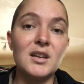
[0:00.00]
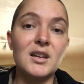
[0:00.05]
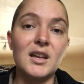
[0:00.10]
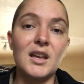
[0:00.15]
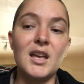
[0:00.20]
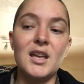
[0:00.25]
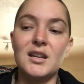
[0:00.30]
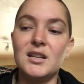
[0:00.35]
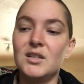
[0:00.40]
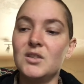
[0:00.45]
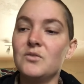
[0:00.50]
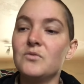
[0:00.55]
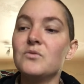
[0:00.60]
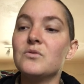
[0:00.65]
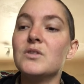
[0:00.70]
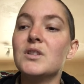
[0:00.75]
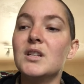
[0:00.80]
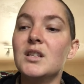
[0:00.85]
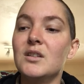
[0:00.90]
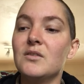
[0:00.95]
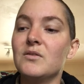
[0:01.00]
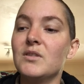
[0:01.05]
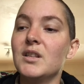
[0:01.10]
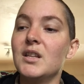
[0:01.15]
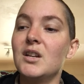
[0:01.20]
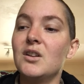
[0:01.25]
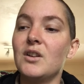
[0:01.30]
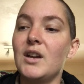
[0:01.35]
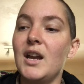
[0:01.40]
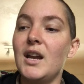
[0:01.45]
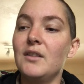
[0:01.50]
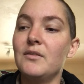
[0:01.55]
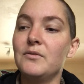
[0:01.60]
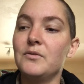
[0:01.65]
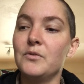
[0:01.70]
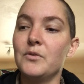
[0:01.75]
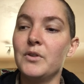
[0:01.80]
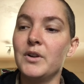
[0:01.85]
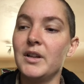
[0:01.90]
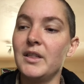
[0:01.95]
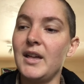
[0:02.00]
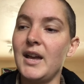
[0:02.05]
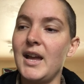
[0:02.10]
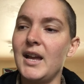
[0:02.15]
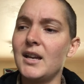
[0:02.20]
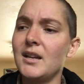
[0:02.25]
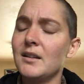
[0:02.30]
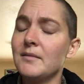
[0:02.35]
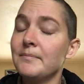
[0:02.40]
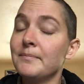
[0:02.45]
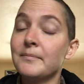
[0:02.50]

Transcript: again, is really, really great for like